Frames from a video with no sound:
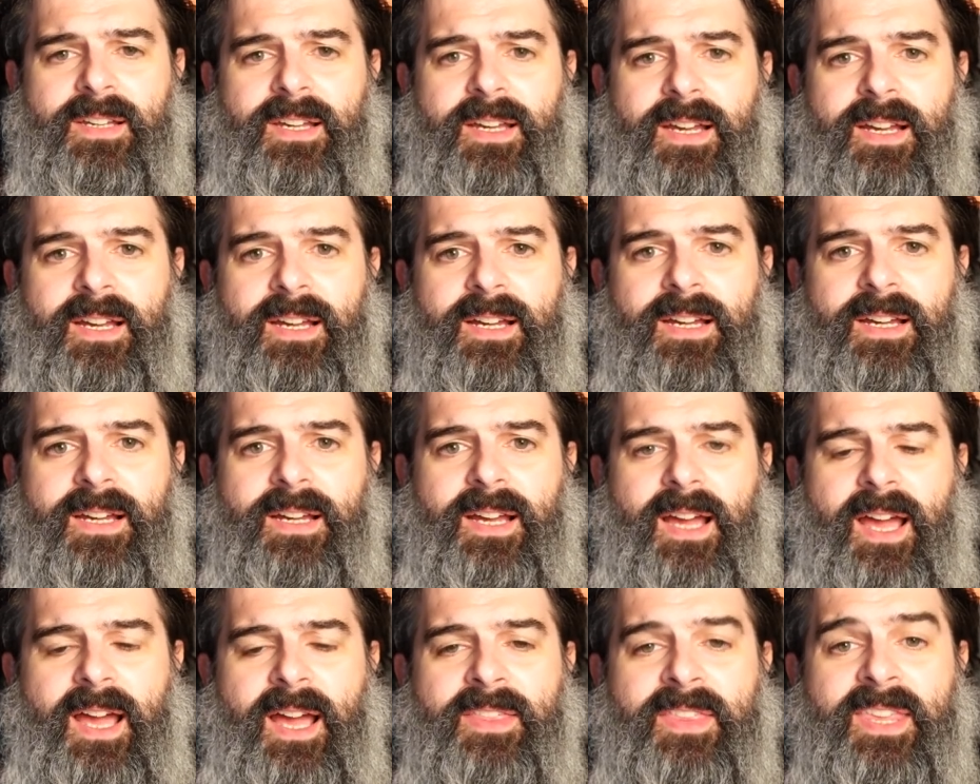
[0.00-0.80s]

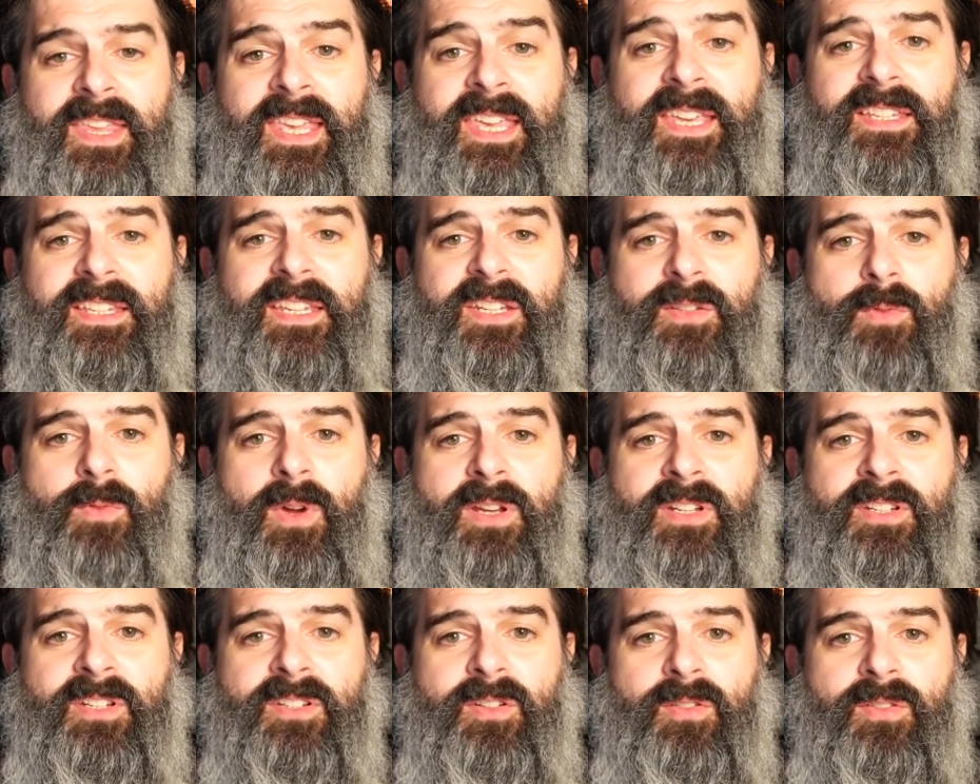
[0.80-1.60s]
And the easiest way
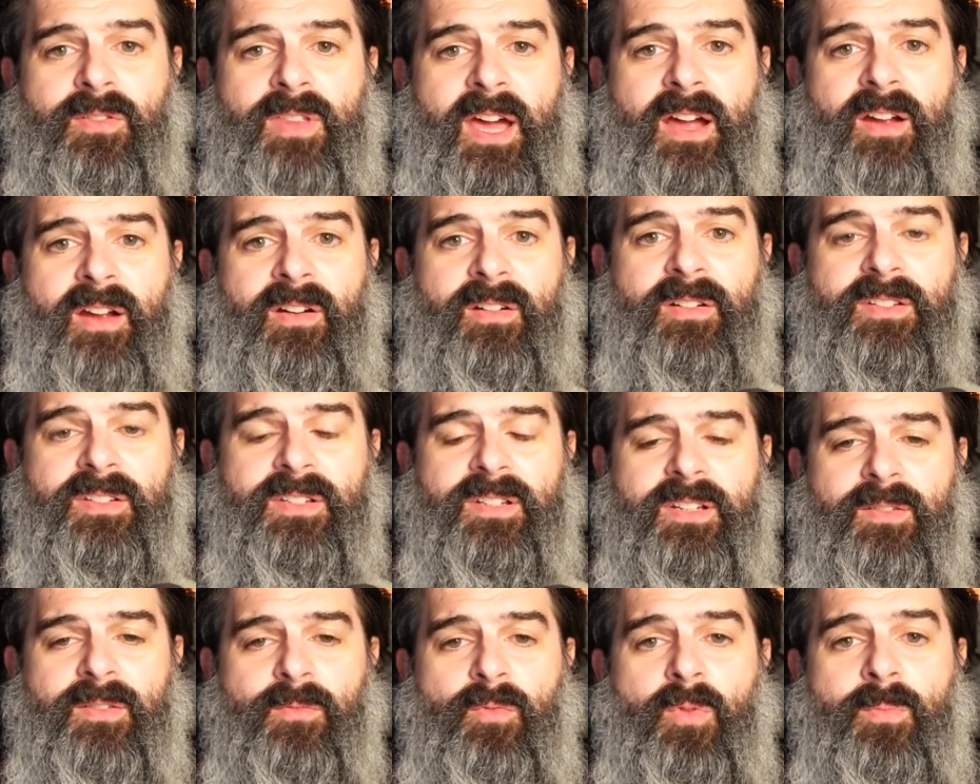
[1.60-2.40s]
to do that
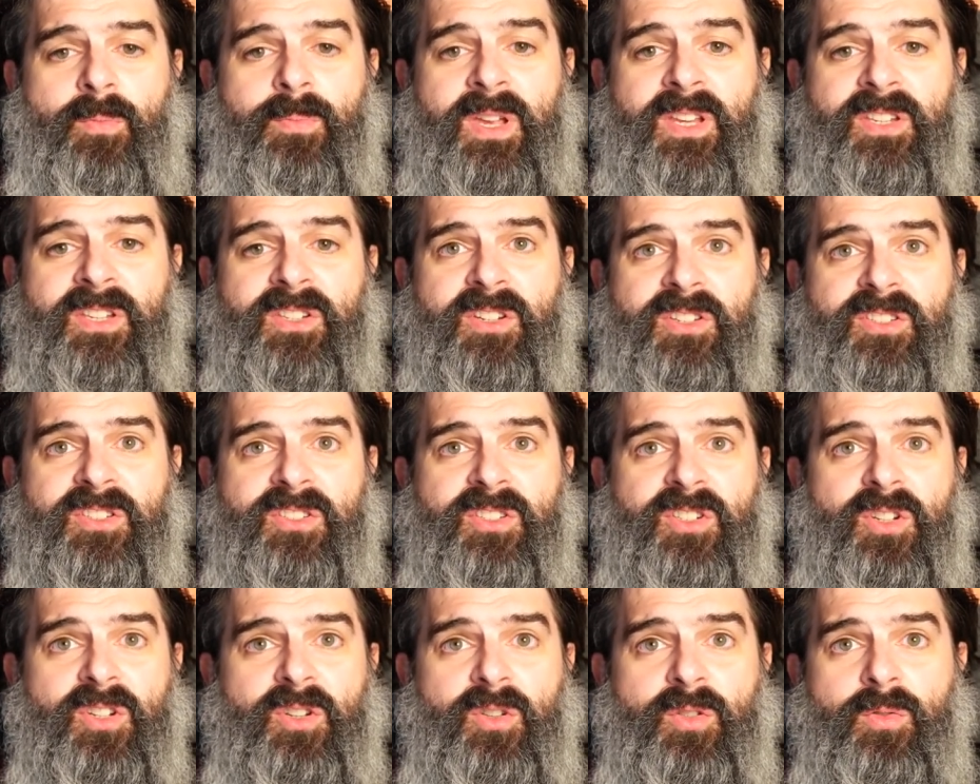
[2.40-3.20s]
would be just
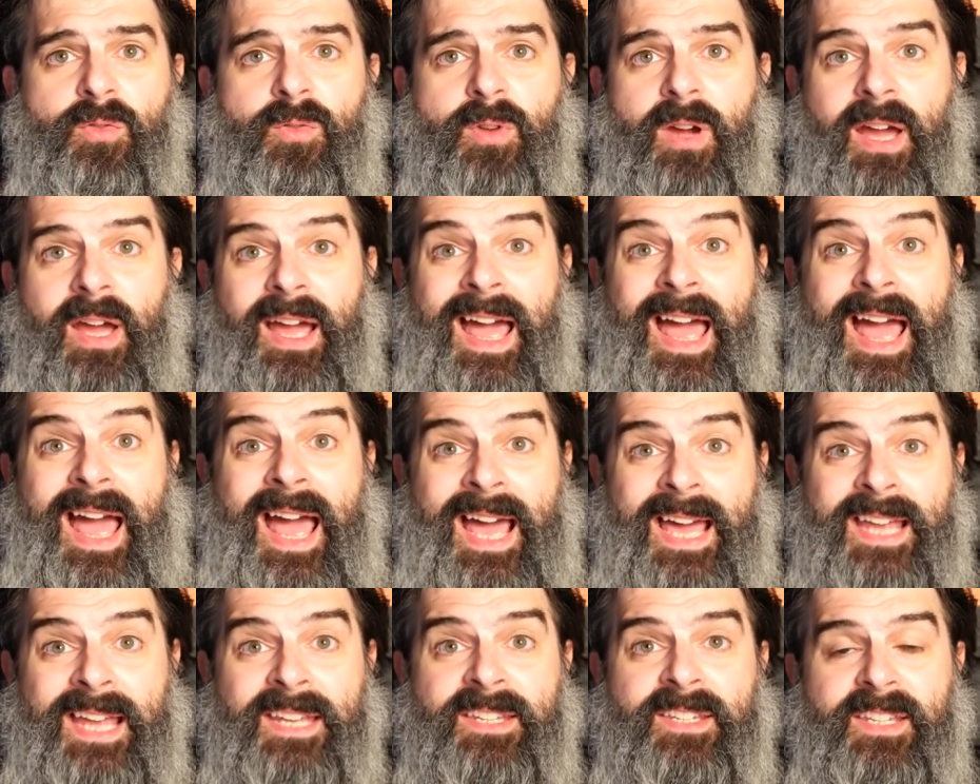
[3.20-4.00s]
to
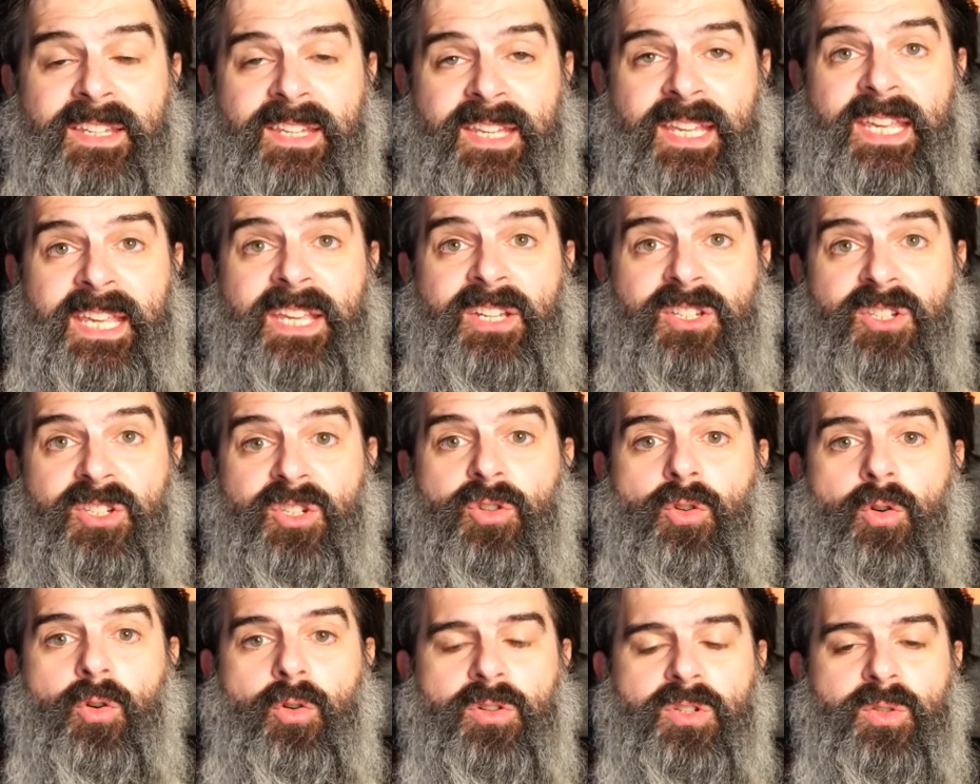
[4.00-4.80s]
add each
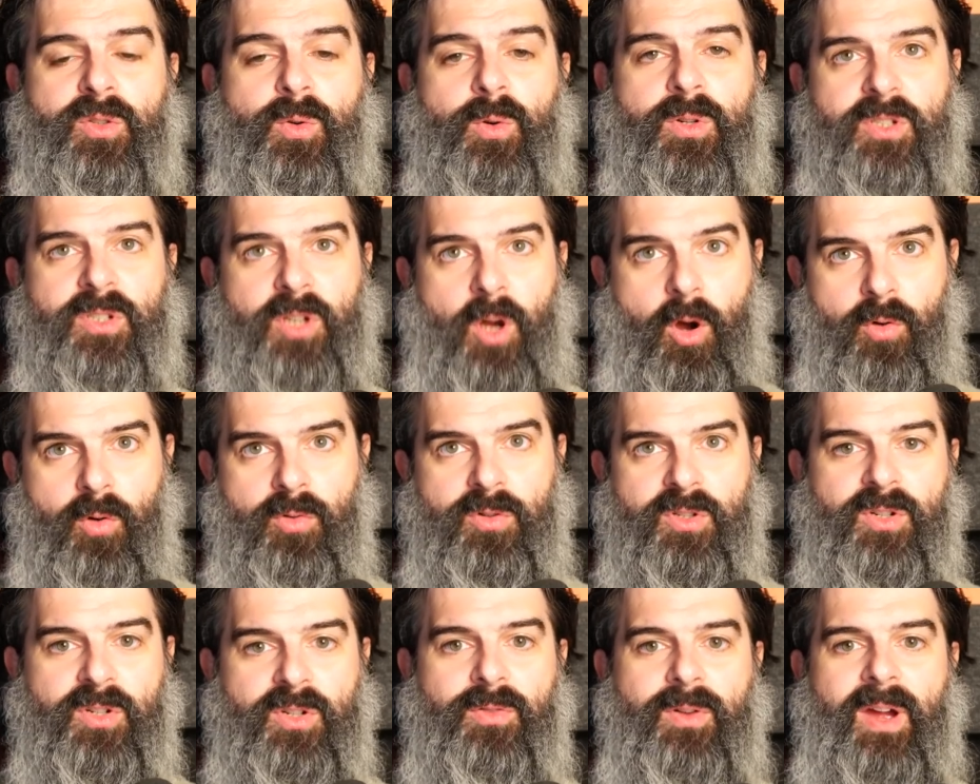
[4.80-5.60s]
score to a
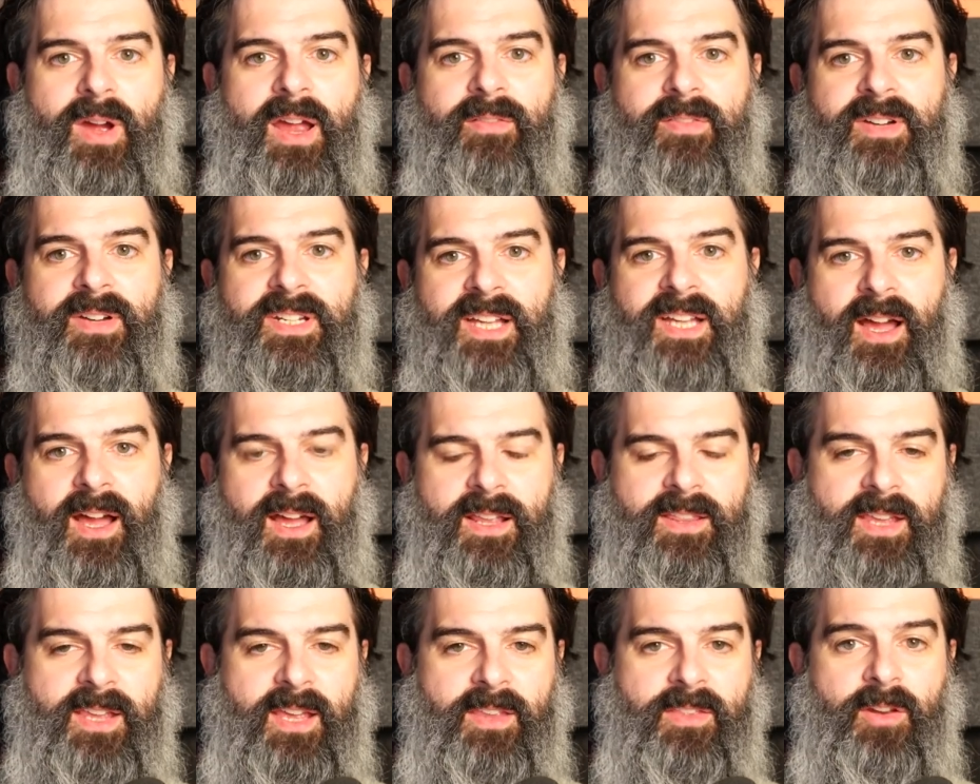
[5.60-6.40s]
total every
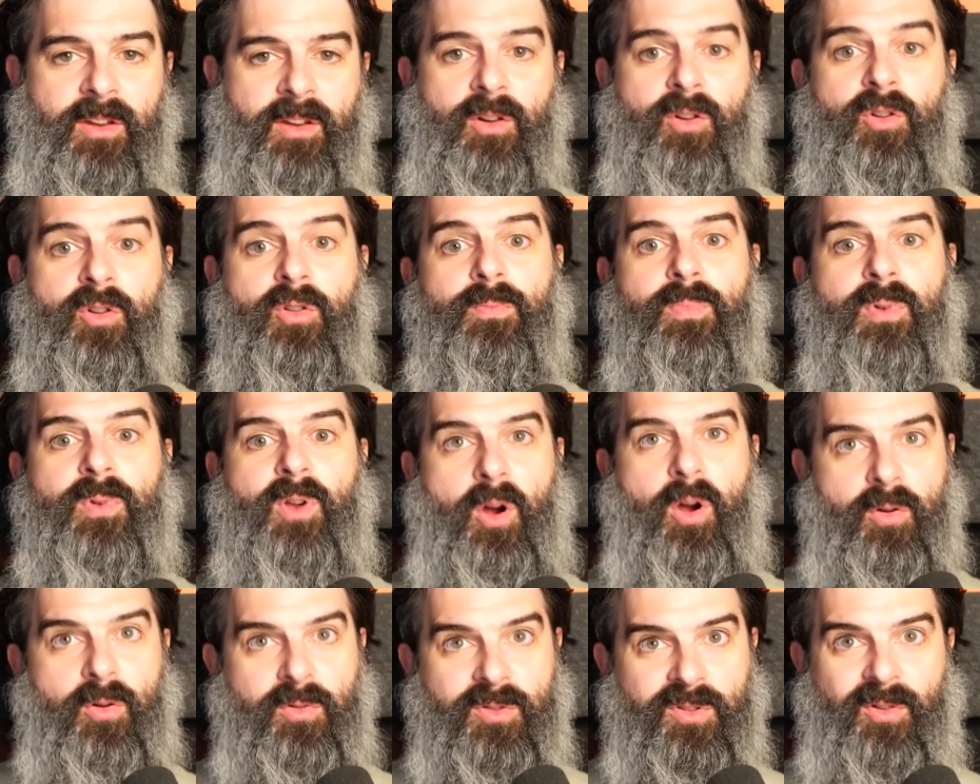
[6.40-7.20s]
time that the loop
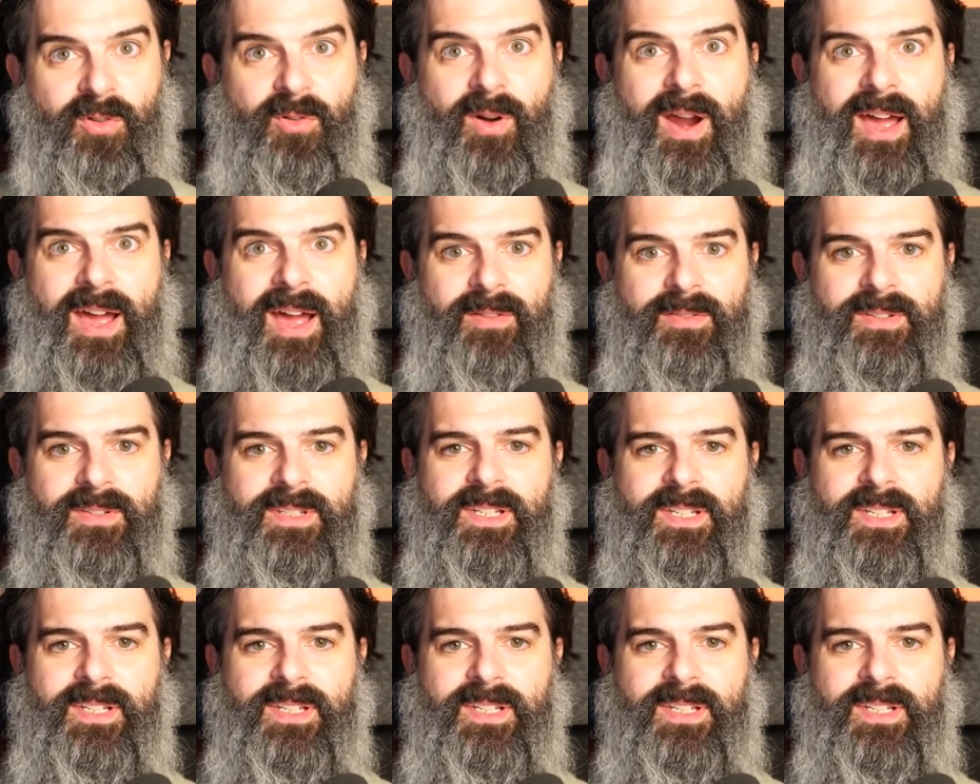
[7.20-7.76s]
goes around.